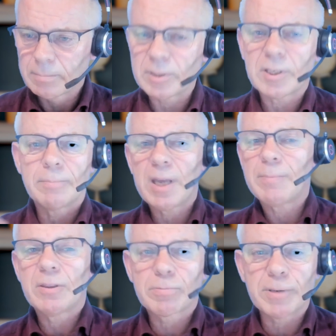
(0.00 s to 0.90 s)
but there may
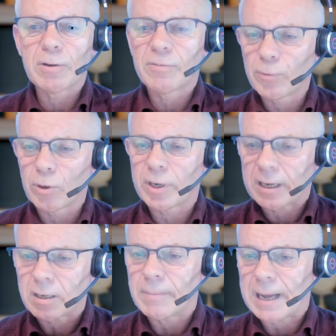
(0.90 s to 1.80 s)
be 3 or 4
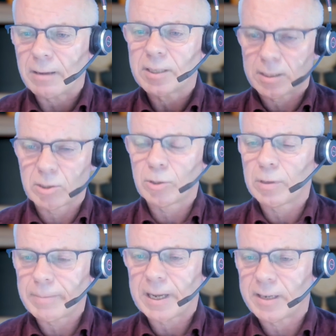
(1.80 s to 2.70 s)
that come out that are
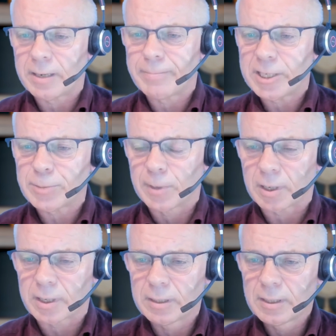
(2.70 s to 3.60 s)
doing better than the
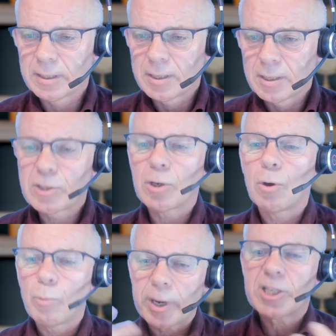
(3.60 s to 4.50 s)
benchmark. So
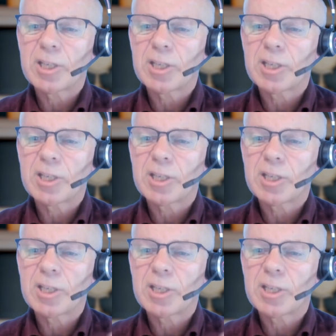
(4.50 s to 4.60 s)
which